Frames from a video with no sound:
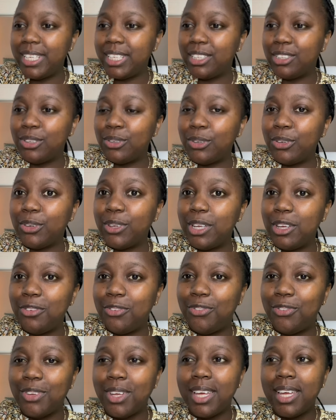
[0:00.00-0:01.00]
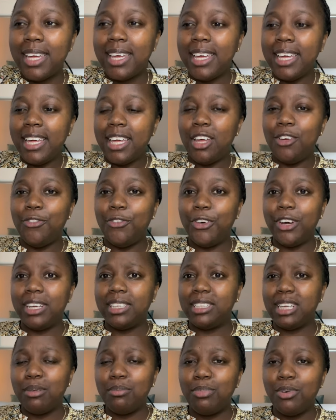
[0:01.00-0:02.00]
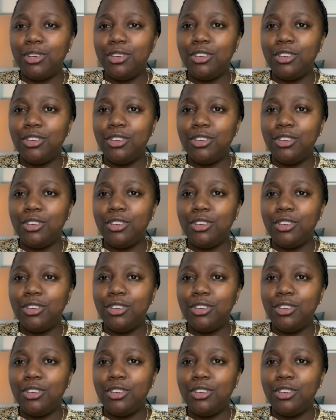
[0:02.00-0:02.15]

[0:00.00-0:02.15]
So if for example,